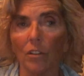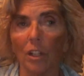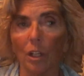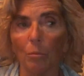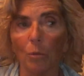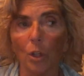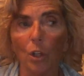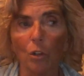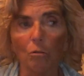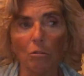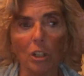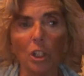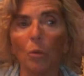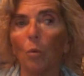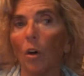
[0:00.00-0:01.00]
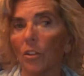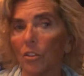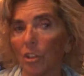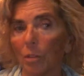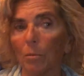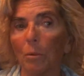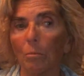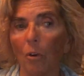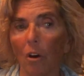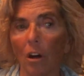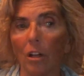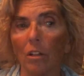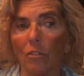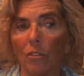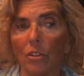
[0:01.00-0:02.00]
and I'm really wanting to be
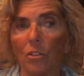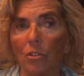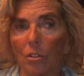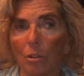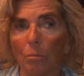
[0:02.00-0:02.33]
part of this